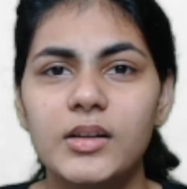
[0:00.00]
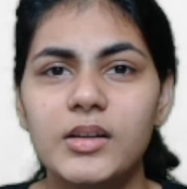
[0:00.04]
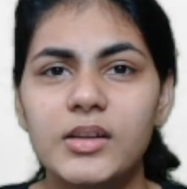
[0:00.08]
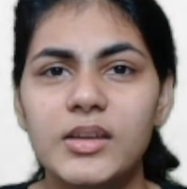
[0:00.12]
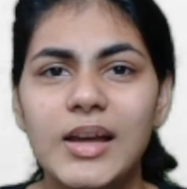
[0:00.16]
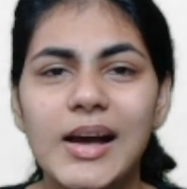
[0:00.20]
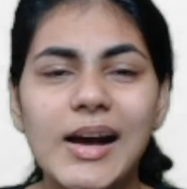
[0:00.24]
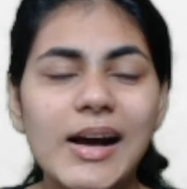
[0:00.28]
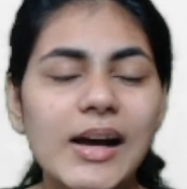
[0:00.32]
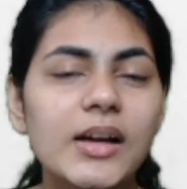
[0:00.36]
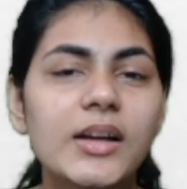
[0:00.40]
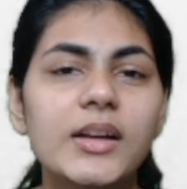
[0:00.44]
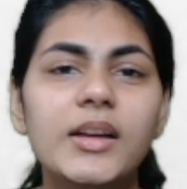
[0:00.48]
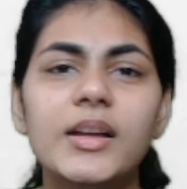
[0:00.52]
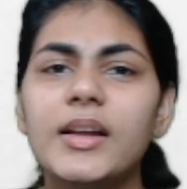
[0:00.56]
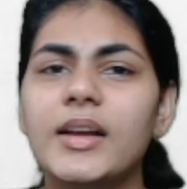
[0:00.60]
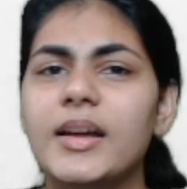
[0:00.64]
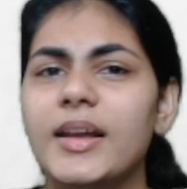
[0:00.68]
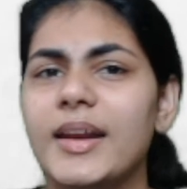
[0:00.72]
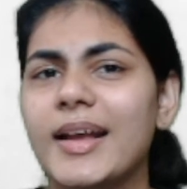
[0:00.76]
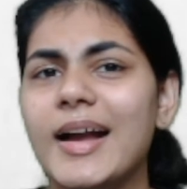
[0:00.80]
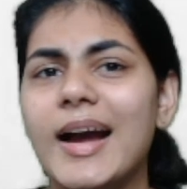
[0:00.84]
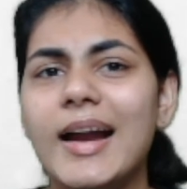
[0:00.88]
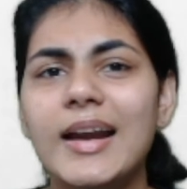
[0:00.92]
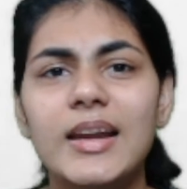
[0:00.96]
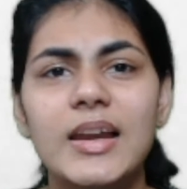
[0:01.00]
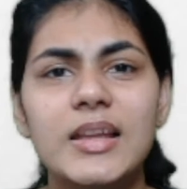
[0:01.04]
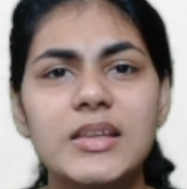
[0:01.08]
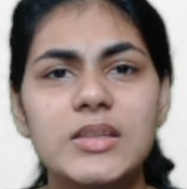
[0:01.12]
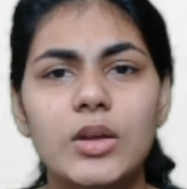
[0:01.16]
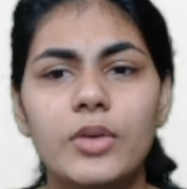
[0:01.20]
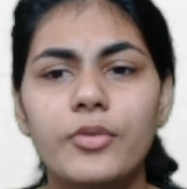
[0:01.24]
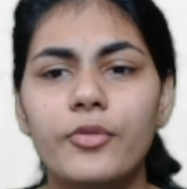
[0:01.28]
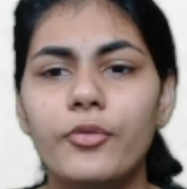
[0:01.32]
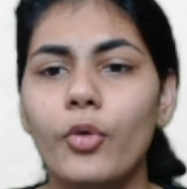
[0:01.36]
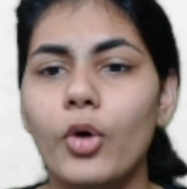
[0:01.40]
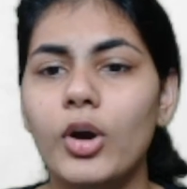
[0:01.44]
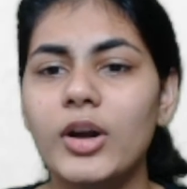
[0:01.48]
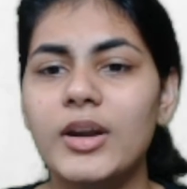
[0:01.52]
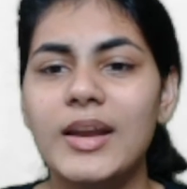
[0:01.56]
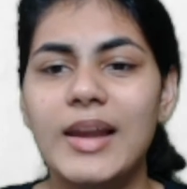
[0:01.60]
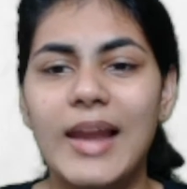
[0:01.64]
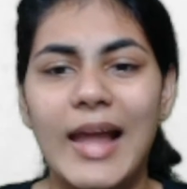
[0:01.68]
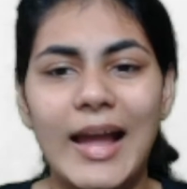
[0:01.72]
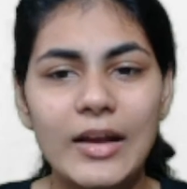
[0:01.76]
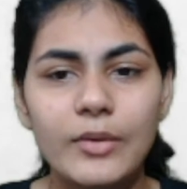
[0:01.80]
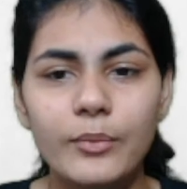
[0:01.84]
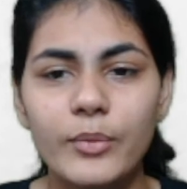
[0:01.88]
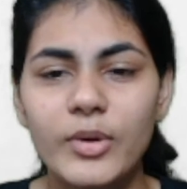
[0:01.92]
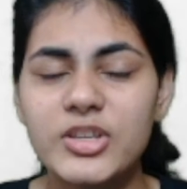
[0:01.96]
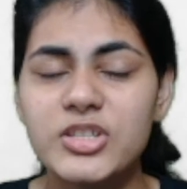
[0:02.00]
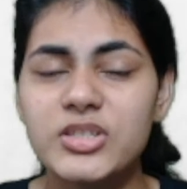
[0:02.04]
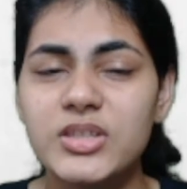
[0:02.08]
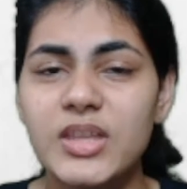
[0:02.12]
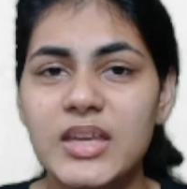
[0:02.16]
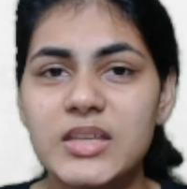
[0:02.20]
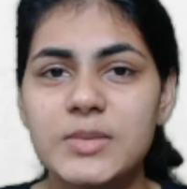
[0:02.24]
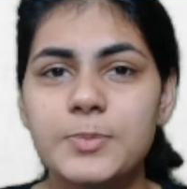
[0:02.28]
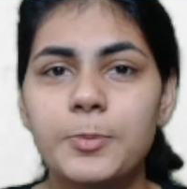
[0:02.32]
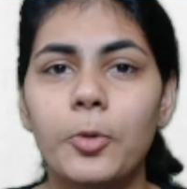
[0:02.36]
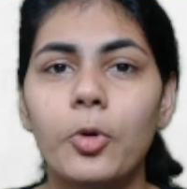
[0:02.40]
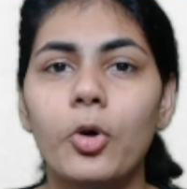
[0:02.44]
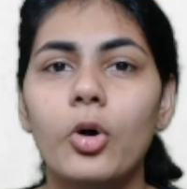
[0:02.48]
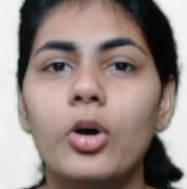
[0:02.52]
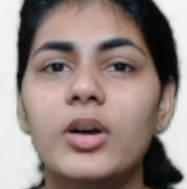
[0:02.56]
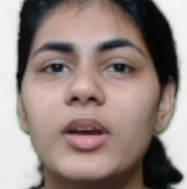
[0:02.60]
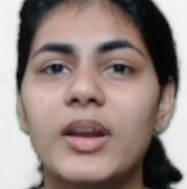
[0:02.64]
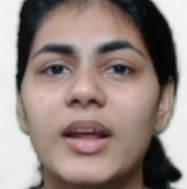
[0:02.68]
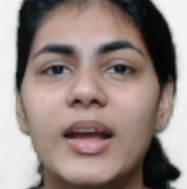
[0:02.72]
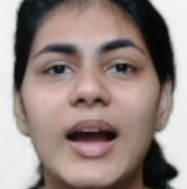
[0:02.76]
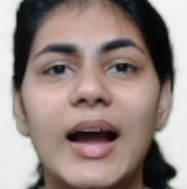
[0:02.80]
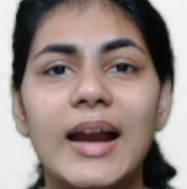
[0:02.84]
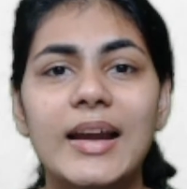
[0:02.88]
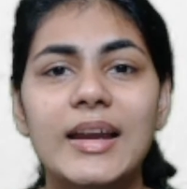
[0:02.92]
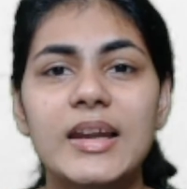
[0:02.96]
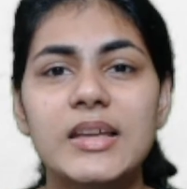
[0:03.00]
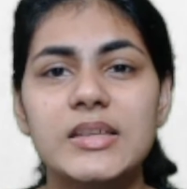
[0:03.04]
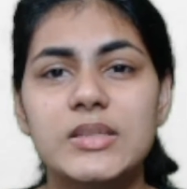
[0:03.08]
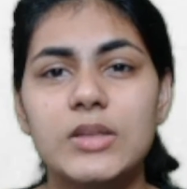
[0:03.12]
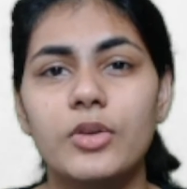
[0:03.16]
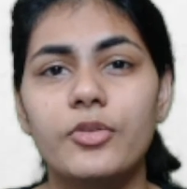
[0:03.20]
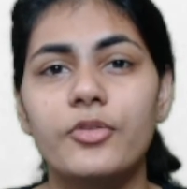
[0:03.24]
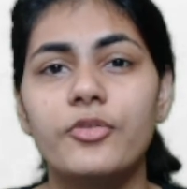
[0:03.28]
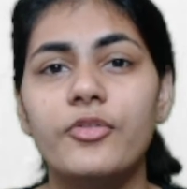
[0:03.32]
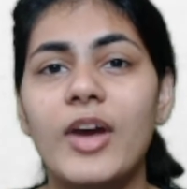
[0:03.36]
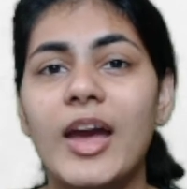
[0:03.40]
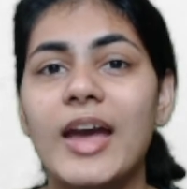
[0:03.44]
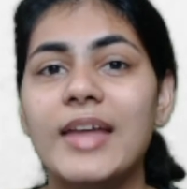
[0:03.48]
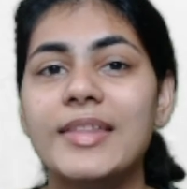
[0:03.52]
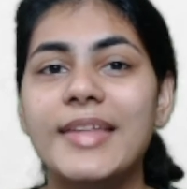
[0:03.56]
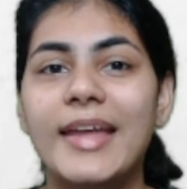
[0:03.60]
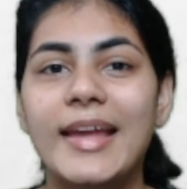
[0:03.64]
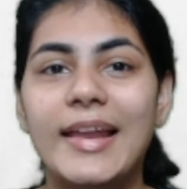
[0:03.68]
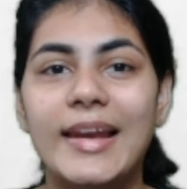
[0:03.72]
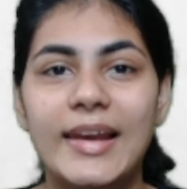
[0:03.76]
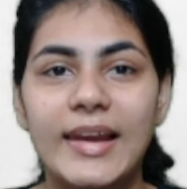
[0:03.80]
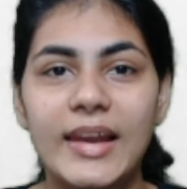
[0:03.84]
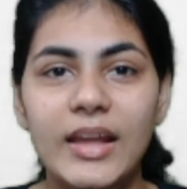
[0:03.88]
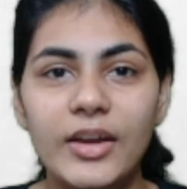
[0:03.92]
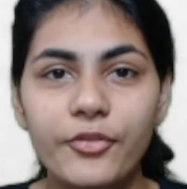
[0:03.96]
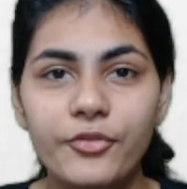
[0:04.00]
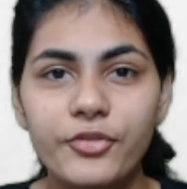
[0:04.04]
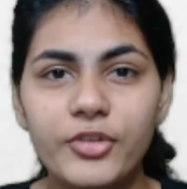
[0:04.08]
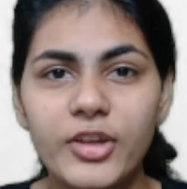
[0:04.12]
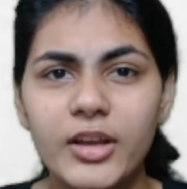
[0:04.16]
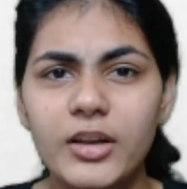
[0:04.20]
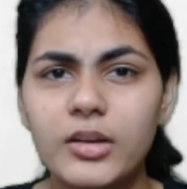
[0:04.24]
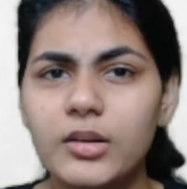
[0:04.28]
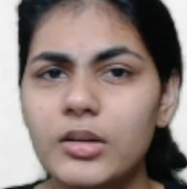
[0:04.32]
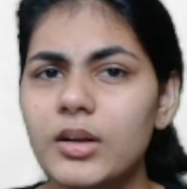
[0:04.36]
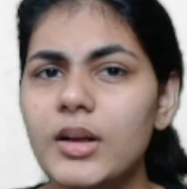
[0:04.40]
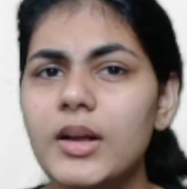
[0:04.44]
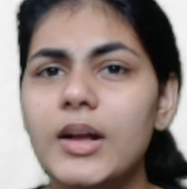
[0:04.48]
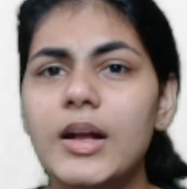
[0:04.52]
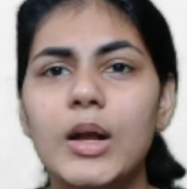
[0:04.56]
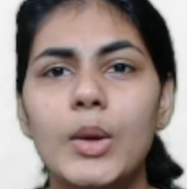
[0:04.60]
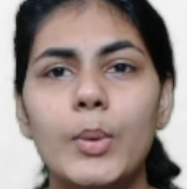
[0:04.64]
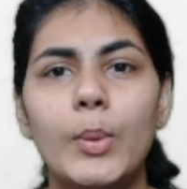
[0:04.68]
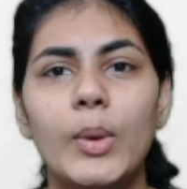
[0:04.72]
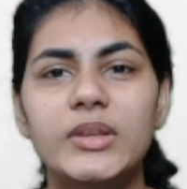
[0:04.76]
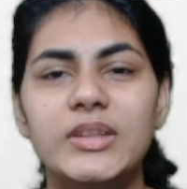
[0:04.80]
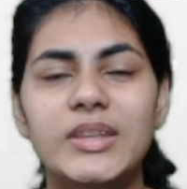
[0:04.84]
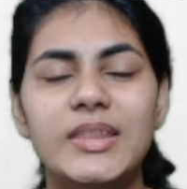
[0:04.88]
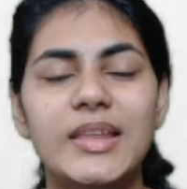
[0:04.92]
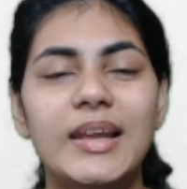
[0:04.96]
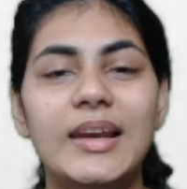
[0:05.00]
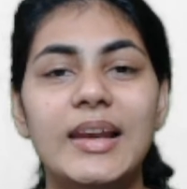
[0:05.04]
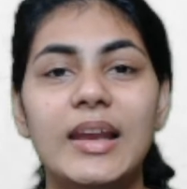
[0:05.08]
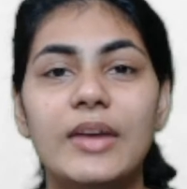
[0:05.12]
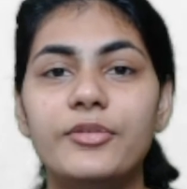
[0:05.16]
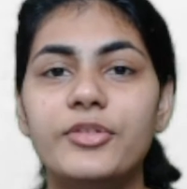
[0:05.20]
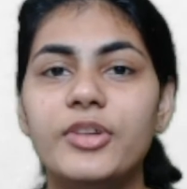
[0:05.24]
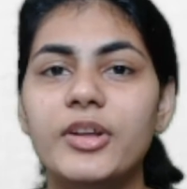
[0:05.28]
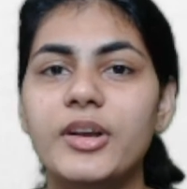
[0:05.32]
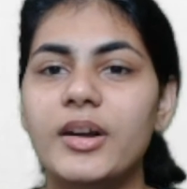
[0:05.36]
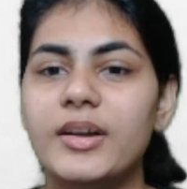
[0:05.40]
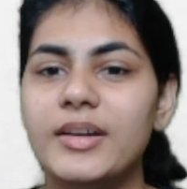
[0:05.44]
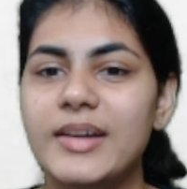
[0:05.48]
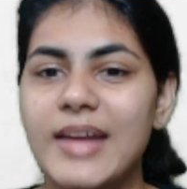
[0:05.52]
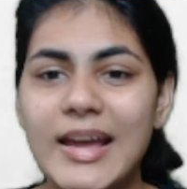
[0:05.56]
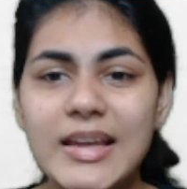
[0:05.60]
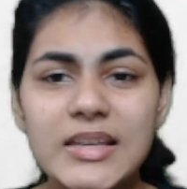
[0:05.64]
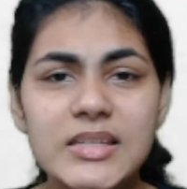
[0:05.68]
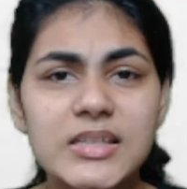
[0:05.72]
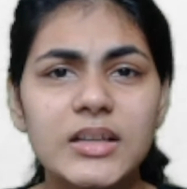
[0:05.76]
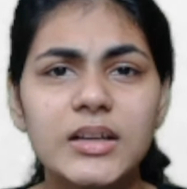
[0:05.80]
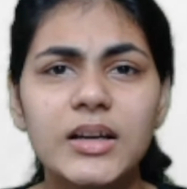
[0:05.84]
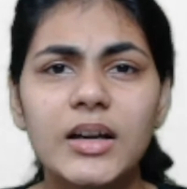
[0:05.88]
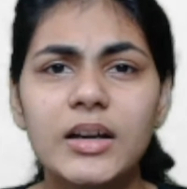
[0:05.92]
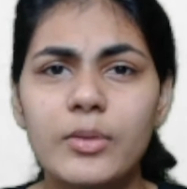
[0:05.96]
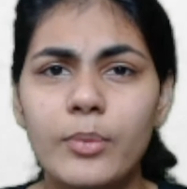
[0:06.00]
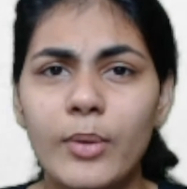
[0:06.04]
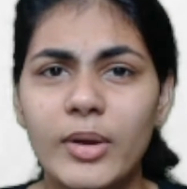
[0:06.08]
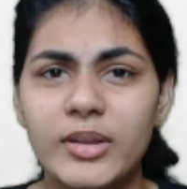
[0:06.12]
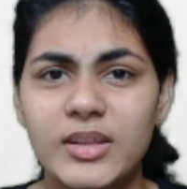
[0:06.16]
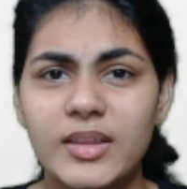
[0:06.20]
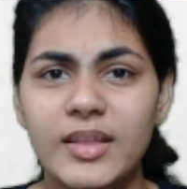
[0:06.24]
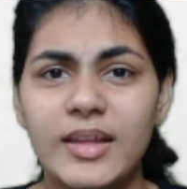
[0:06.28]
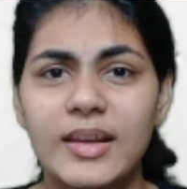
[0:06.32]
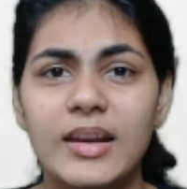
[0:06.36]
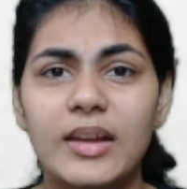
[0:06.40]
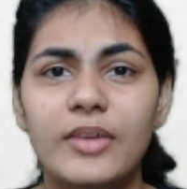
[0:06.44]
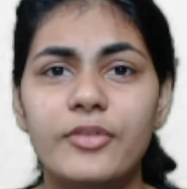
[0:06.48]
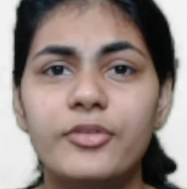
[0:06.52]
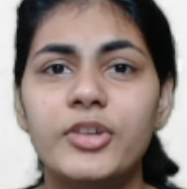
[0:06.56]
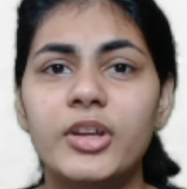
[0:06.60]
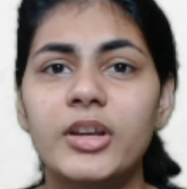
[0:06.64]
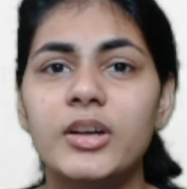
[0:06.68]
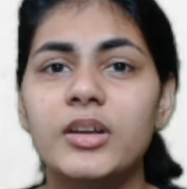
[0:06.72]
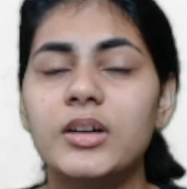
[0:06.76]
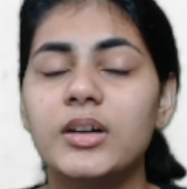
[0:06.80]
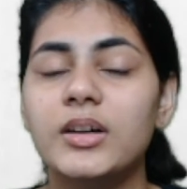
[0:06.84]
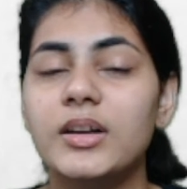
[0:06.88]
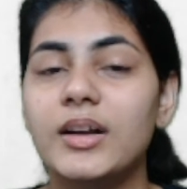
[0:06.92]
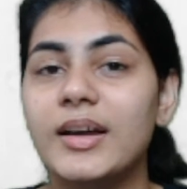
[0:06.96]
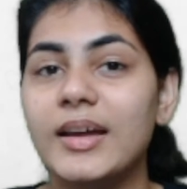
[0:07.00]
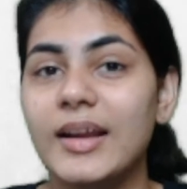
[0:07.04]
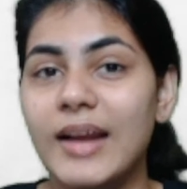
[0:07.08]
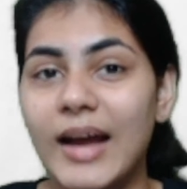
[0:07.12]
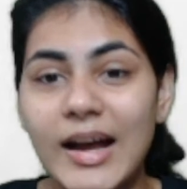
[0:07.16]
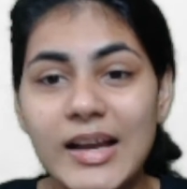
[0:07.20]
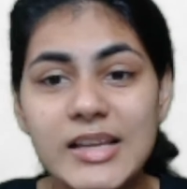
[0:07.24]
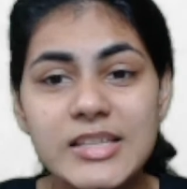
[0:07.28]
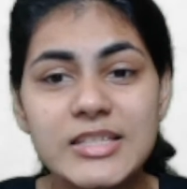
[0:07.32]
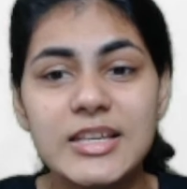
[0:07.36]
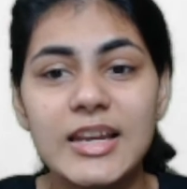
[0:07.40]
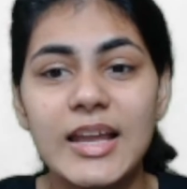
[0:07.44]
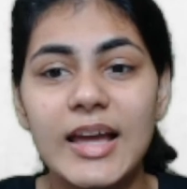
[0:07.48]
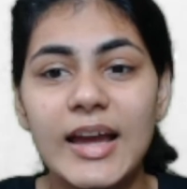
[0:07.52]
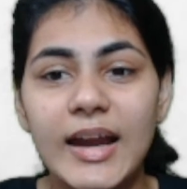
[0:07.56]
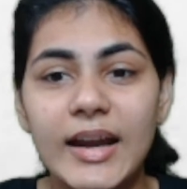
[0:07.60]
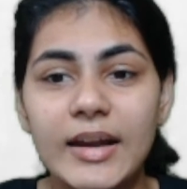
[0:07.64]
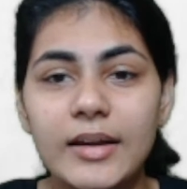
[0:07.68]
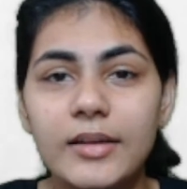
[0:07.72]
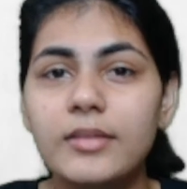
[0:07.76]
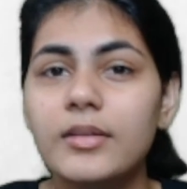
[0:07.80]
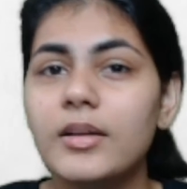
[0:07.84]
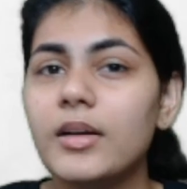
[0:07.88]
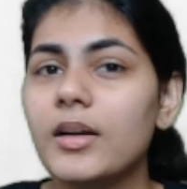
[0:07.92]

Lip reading: Yeah, regardless of what language they spoke, regardless of where they lived in, whether they lived in a desert, whether they lived in a grassland,